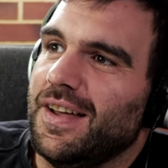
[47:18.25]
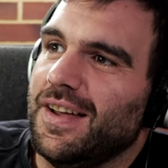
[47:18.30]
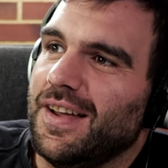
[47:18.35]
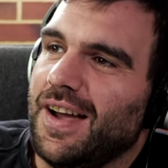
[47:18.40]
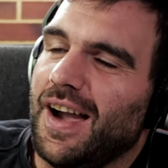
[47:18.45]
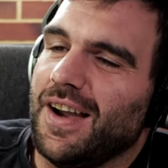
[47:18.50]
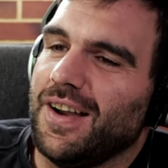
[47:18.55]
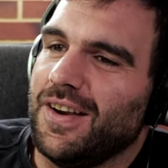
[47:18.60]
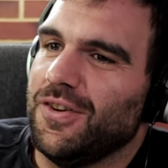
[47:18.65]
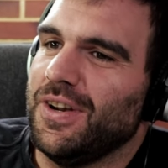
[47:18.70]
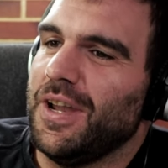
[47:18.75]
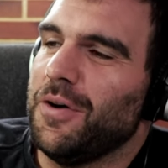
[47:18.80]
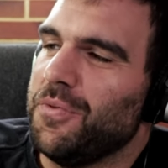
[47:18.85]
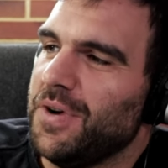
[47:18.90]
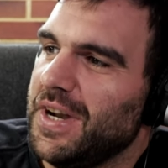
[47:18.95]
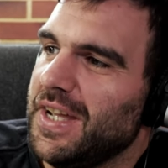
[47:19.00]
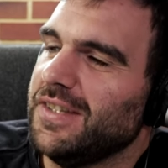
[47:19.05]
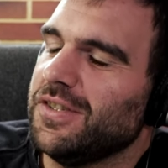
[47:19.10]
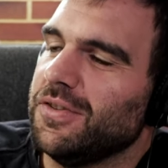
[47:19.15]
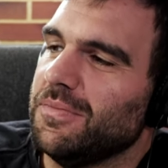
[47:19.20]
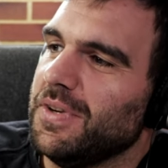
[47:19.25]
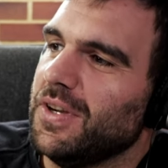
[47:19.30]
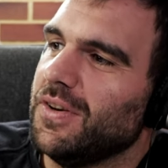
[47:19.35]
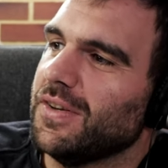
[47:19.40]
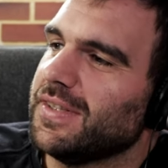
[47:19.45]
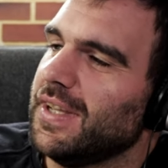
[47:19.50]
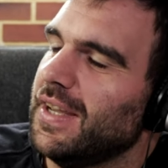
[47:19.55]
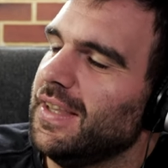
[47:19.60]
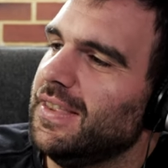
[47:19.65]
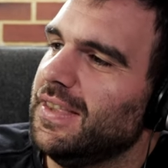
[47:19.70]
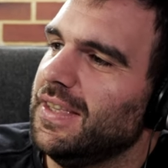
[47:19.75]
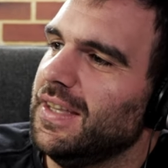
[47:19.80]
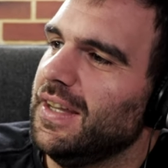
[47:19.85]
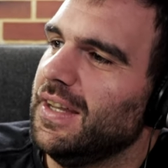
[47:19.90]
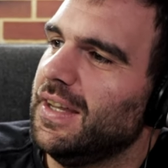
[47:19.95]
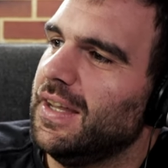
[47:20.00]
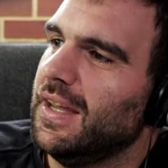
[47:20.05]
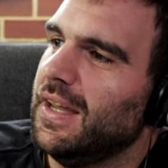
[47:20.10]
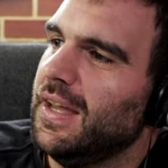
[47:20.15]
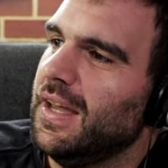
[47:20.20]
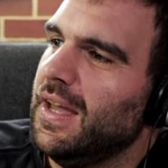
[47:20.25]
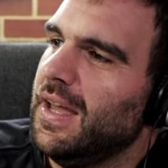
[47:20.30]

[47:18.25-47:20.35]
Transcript: a collaboration because I think